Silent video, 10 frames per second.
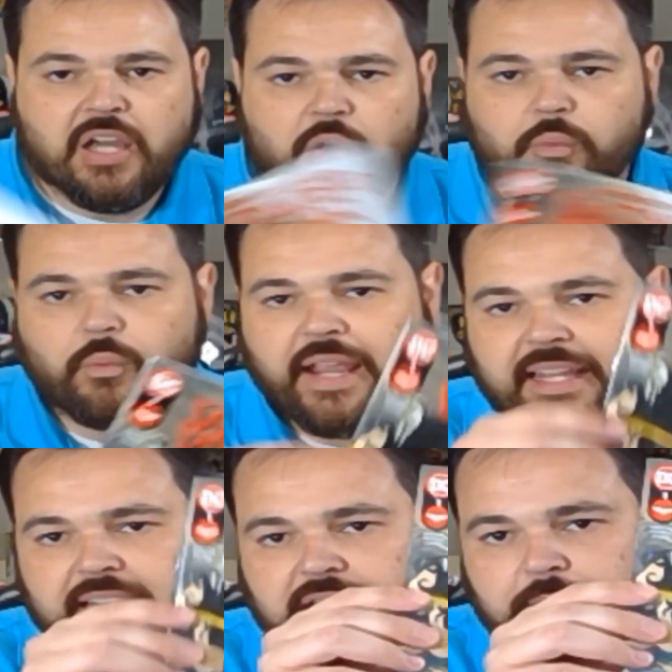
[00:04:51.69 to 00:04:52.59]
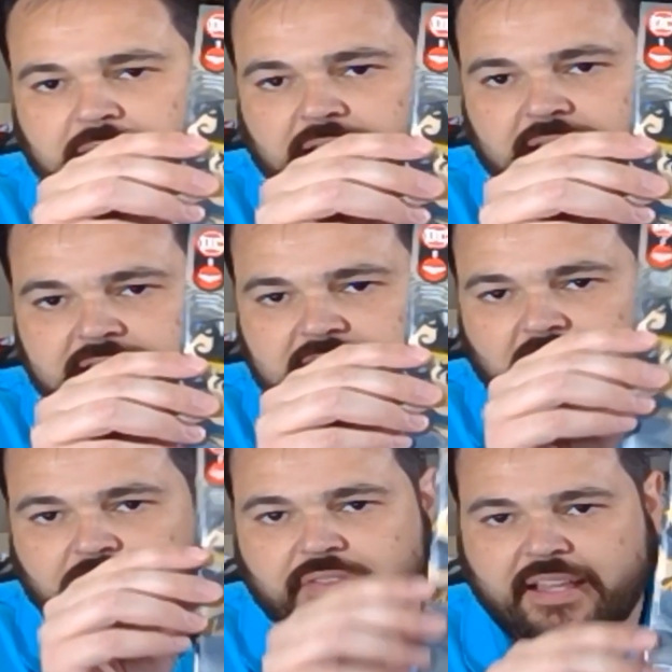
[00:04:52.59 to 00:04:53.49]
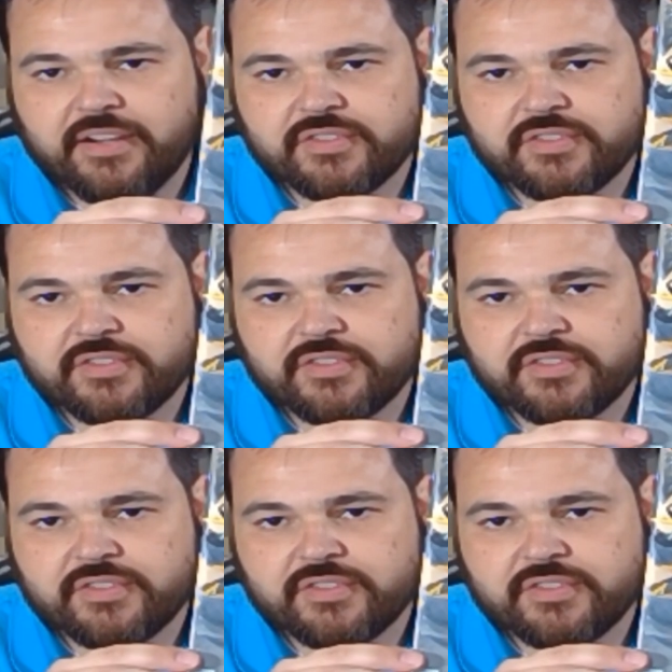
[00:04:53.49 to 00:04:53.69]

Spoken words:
random stuff there.